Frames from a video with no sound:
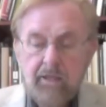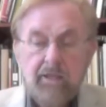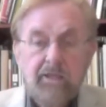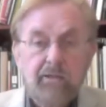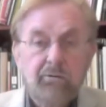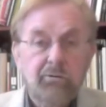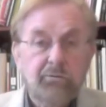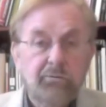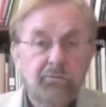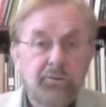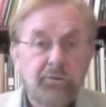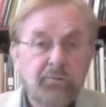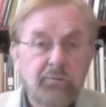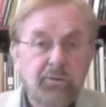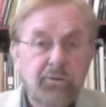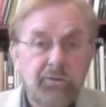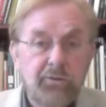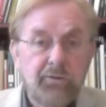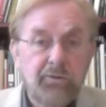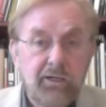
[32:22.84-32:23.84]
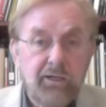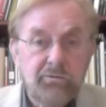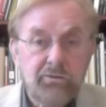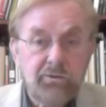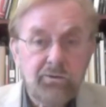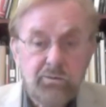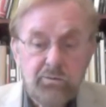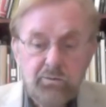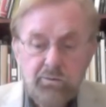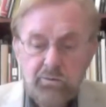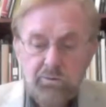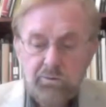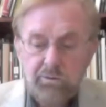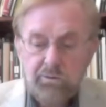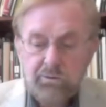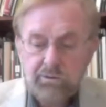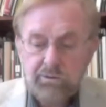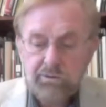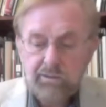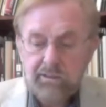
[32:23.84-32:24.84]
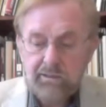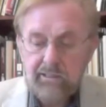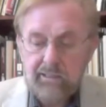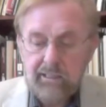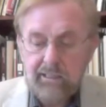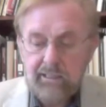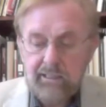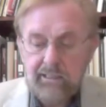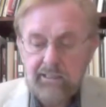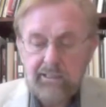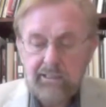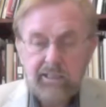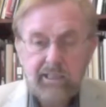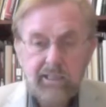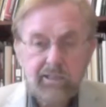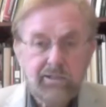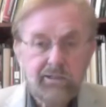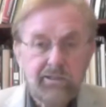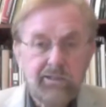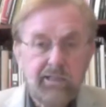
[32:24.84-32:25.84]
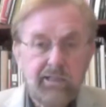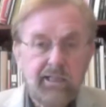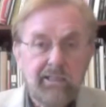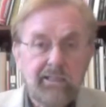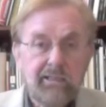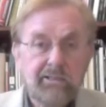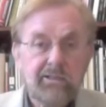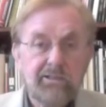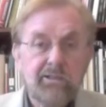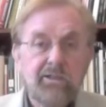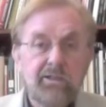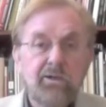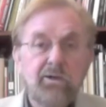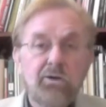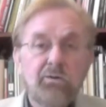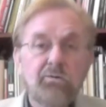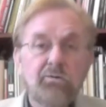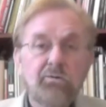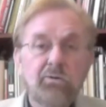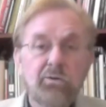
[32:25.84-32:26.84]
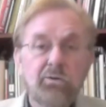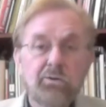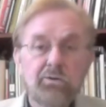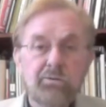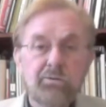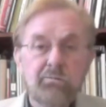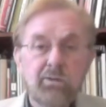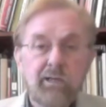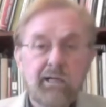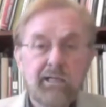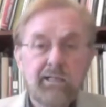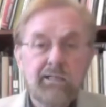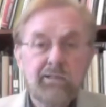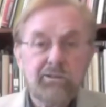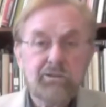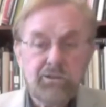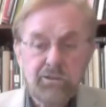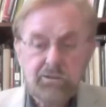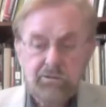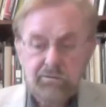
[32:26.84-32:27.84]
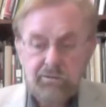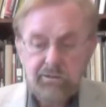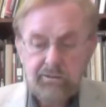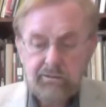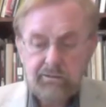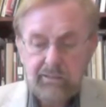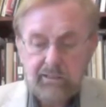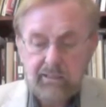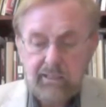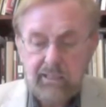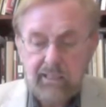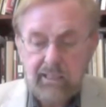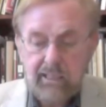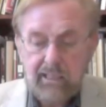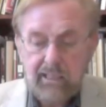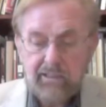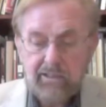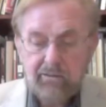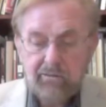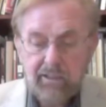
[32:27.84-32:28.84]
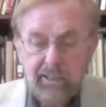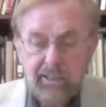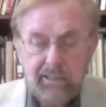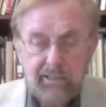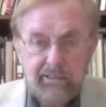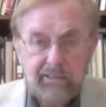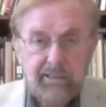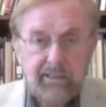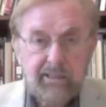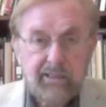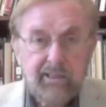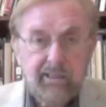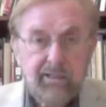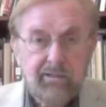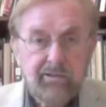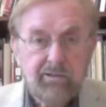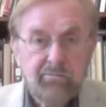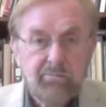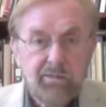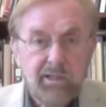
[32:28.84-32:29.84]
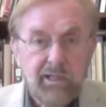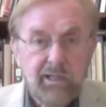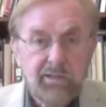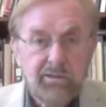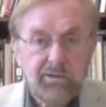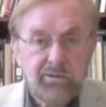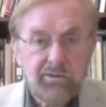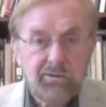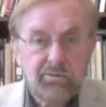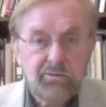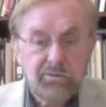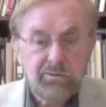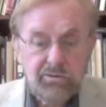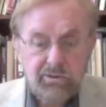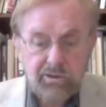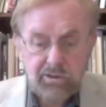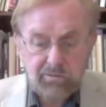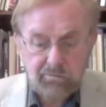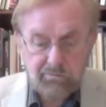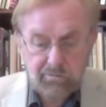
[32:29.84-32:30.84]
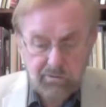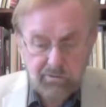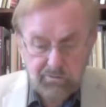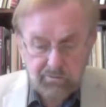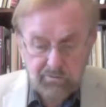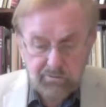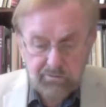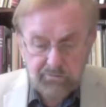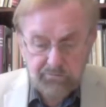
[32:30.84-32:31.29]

There are 55 schools in 10 states for the black children, and there are 1,800 black students enrolled.